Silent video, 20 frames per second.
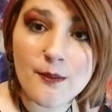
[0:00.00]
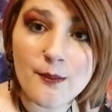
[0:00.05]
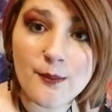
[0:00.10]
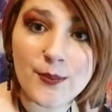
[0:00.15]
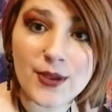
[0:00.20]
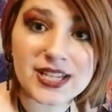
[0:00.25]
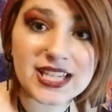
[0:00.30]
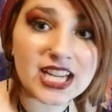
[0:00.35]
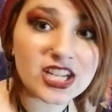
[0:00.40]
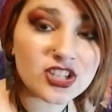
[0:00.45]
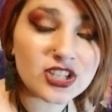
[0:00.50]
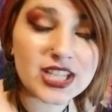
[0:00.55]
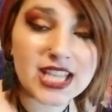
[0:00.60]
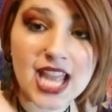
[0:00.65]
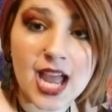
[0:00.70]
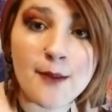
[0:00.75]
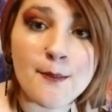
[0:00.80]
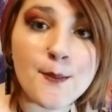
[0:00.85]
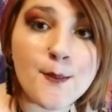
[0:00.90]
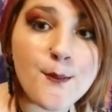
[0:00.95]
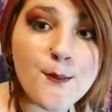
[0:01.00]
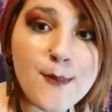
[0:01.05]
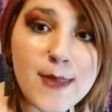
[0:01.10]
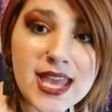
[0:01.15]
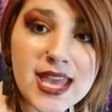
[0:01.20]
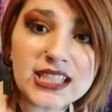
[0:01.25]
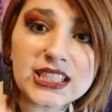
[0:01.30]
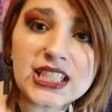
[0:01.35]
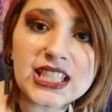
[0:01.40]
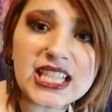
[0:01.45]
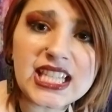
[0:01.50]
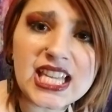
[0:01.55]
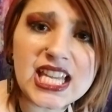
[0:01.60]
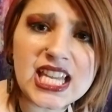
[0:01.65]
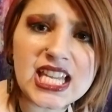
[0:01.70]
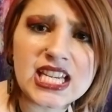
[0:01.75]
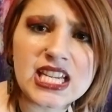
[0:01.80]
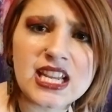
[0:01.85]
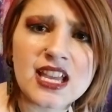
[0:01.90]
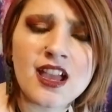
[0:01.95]
Potentially 1
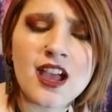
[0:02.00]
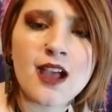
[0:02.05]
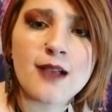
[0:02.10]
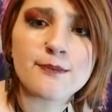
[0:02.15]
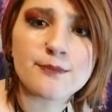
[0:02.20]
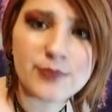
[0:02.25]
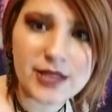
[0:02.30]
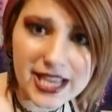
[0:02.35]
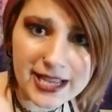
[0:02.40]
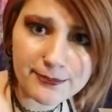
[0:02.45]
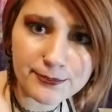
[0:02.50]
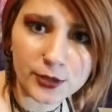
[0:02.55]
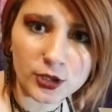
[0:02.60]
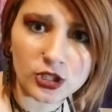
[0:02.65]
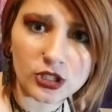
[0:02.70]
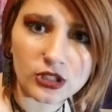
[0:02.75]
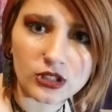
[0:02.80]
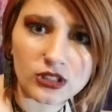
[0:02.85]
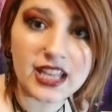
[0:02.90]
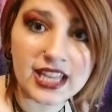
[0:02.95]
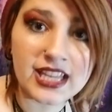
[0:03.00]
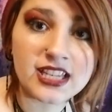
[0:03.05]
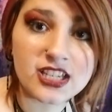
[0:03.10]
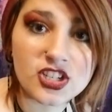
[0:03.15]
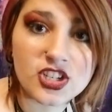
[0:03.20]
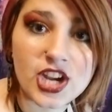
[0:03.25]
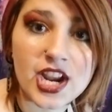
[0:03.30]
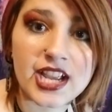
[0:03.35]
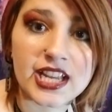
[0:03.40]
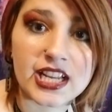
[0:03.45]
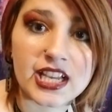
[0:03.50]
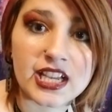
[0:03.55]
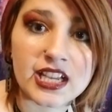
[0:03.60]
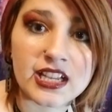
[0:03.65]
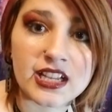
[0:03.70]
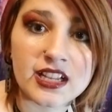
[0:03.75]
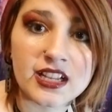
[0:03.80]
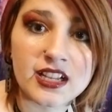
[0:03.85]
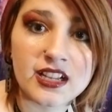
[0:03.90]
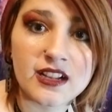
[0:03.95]
million people in China
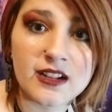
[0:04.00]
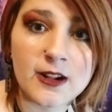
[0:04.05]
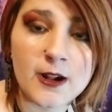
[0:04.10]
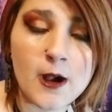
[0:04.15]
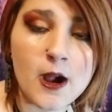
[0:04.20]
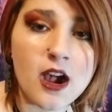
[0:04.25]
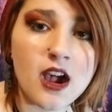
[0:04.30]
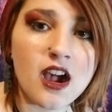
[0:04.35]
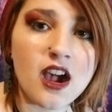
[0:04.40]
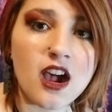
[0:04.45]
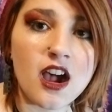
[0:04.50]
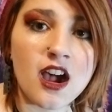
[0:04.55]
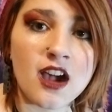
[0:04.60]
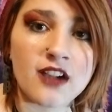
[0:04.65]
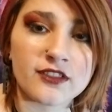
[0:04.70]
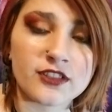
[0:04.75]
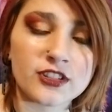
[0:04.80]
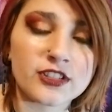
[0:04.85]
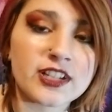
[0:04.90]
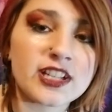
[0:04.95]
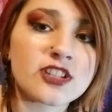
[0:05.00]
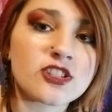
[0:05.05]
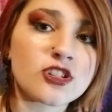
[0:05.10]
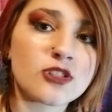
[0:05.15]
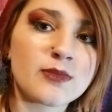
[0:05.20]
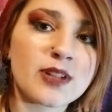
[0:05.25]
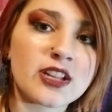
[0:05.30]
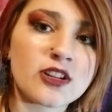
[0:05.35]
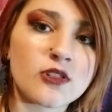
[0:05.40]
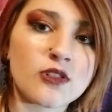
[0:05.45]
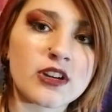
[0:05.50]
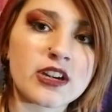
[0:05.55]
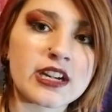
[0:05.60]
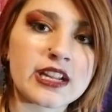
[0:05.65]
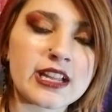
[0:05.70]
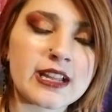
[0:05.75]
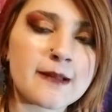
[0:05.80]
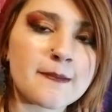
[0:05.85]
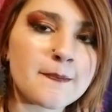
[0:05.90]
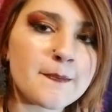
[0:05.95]
of a racial
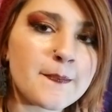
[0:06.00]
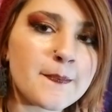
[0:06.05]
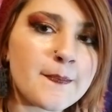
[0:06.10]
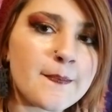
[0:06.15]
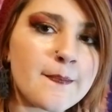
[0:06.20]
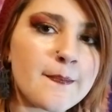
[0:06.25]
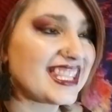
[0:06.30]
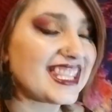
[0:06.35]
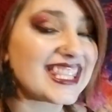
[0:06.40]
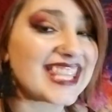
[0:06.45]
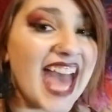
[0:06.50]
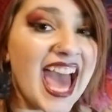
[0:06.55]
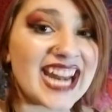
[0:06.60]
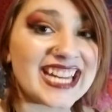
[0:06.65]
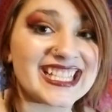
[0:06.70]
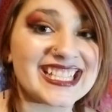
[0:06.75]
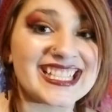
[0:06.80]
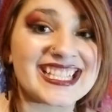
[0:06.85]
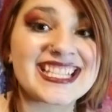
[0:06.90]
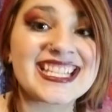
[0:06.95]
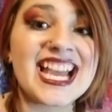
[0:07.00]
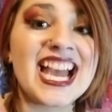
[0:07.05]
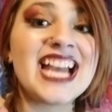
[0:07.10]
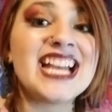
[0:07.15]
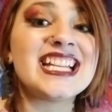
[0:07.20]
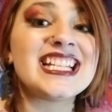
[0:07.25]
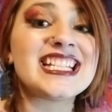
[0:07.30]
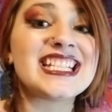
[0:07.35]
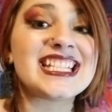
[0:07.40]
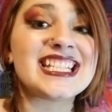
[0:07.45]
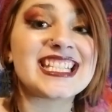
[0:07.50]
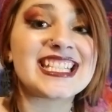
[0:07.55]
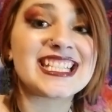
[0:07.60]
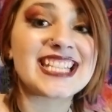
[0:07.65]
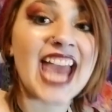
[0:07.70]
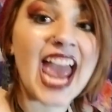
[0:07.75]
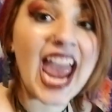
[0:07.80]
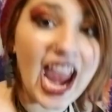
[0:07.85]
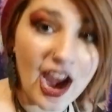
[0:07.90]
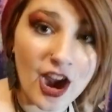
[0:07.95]
minority. That is
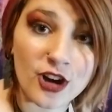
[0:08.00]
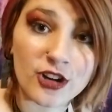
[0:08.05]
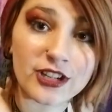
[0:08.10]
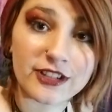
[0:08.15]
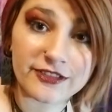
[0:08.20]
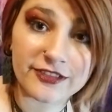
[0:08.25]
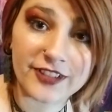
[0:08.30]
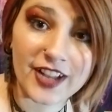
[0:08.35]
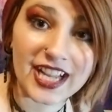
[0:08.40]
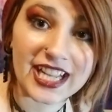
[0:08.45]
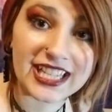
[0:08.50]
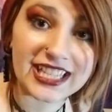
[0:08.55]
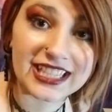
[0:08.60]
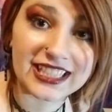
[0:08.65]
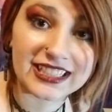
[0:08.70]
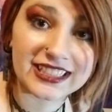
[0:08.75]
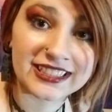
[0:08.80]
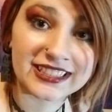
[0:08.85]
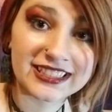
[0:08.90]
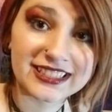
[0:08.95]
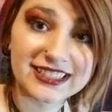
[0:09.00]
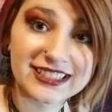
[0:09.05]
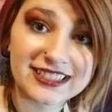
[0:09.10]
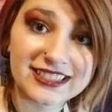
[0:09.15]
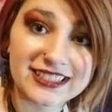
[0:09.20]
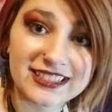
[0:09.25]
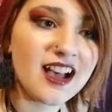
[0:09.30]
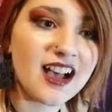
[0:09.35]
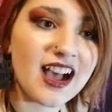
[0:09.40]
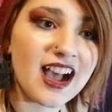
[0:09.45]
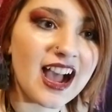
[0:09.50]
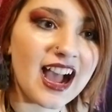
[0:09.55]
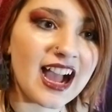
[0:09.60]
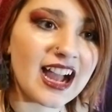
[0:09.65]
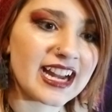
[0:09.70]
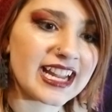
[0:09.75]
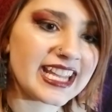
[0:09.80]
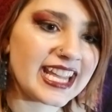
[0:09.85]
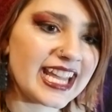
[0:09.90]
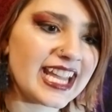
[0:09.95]
terrifying. I
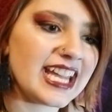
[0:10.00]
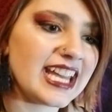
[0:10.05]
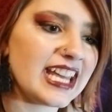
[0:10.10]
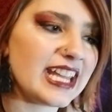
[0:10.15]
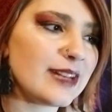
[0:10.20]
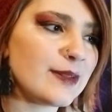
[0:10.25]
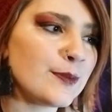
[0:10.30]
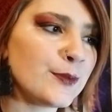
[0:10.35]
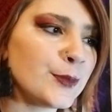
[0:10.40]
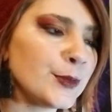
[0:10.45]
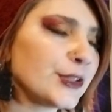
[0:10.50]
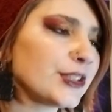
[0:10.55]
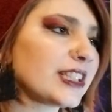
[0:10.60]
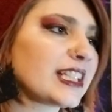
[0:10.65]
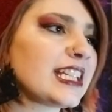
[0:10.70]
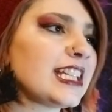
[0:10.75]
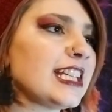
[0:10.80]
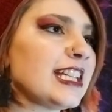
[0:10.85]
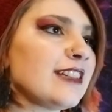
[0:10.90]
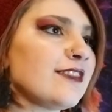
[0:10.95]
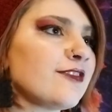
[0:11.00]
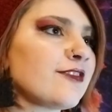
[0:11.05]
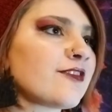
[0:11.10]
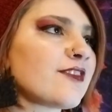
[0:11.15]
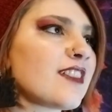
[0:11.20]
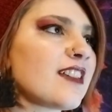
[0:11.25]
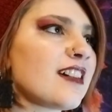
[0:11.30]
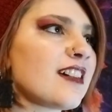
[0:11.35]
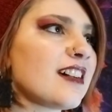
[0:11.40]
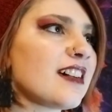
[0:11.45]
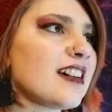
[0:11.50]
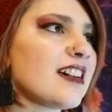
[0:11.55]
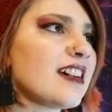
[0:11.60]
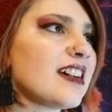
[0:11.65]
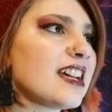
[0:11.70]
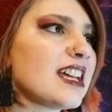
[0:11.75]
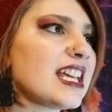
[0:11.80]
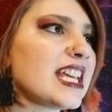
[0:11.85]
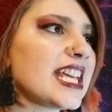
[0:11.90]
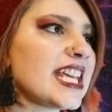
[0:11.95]
can't believe
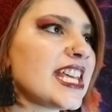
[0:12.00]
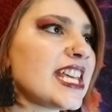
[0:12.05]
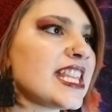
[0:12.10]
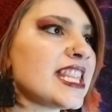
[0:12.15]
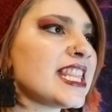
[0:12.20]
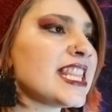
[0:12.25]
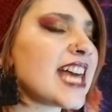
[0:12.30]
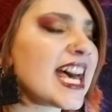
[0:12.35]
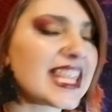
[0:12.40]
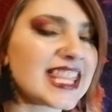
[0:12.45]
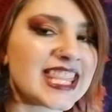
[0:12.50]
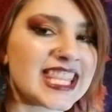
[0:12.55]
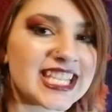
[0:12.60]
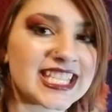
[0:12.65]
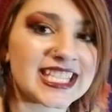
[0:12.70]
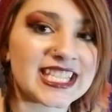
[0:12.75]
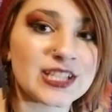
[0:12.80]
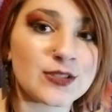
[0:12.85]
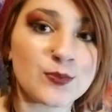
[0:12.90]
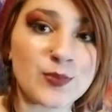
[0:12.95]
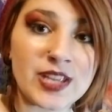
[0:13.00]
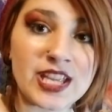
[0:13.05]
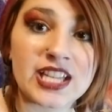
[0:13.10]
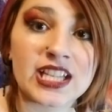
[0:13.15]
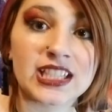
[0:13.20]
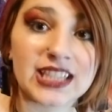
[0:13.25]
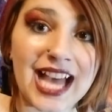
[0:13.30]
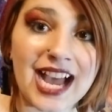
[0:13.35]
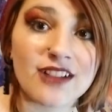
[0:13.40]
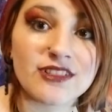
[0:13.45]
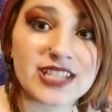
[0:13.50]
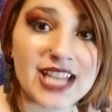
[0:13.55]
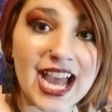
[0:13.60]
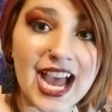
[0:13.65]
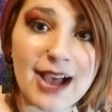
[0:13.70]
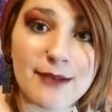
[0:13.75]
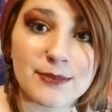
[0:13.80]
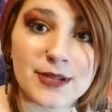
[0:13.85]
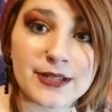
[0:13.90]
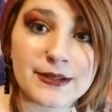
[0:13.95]
that this is being allowed to
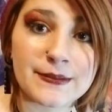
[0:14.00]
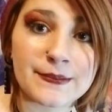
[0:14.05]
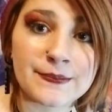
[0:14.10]
happen.